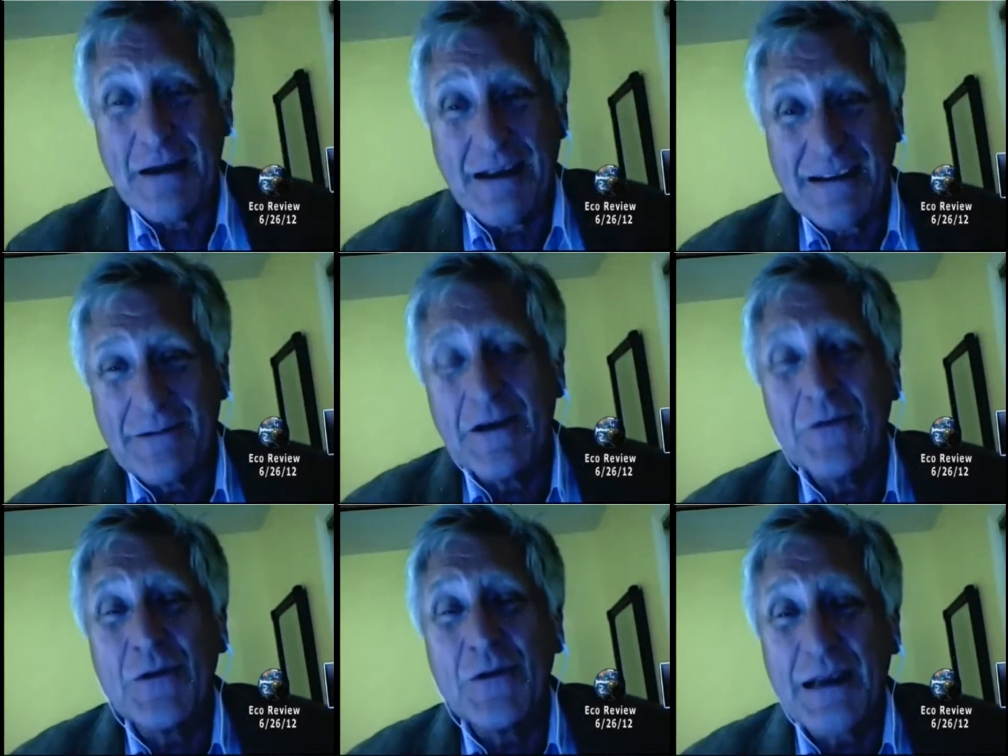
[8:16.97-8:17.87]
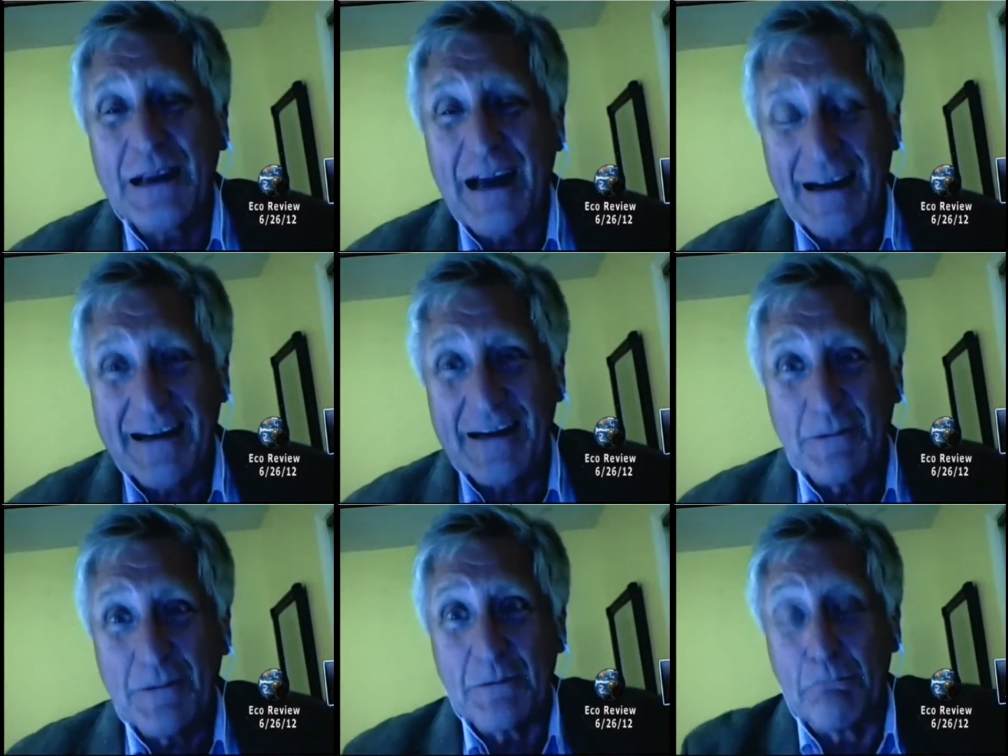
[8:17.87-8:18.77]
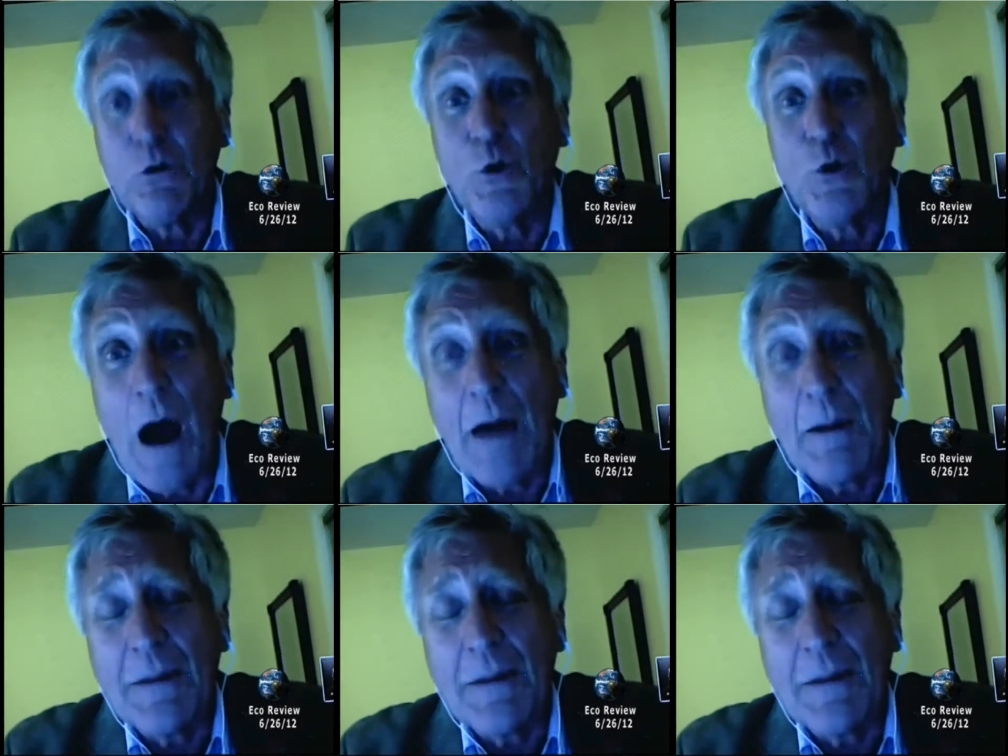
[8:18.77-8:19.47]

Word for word: I mean, if you look at it, it, it blew up.